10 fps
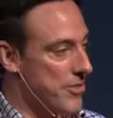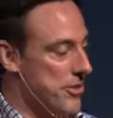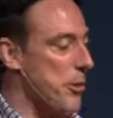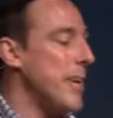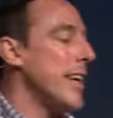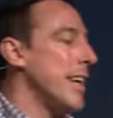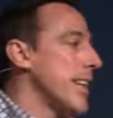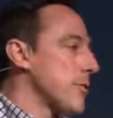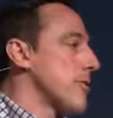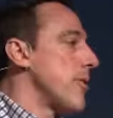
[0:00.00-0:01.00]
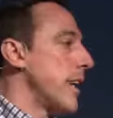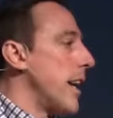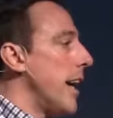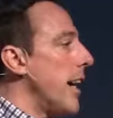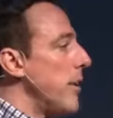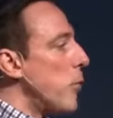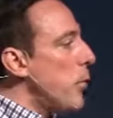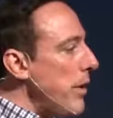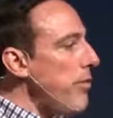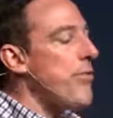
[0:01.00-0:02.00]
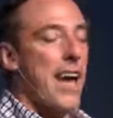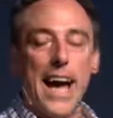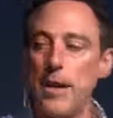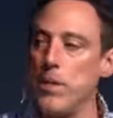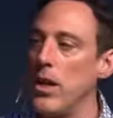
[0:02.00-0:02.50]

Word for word: So that's what's going on. And with that